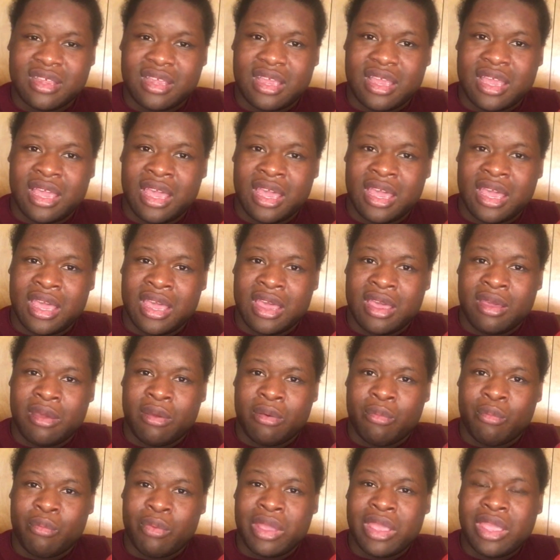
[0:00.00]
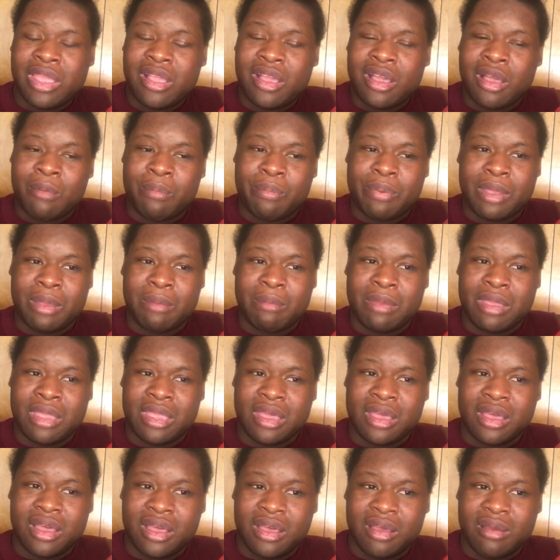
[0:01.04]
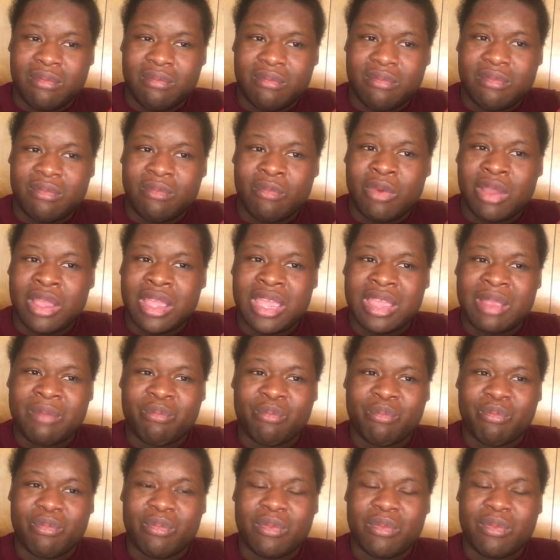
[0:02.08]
And when he come pick me up, when he,